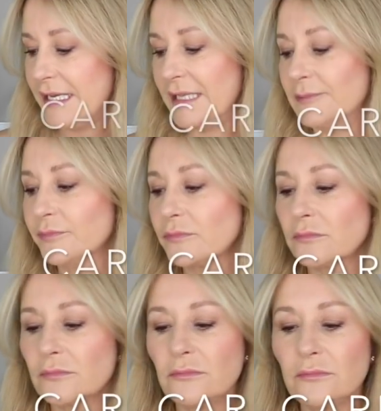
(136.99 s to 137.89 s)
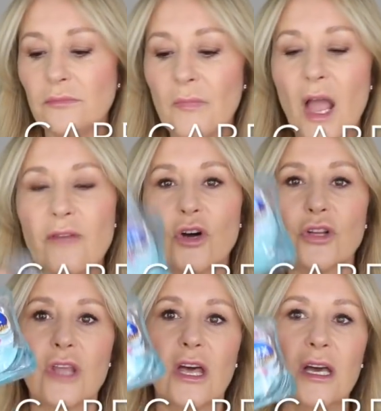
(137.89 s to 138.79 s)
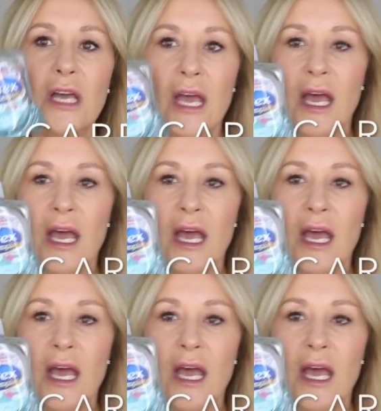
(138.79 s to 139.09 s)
here. I've got the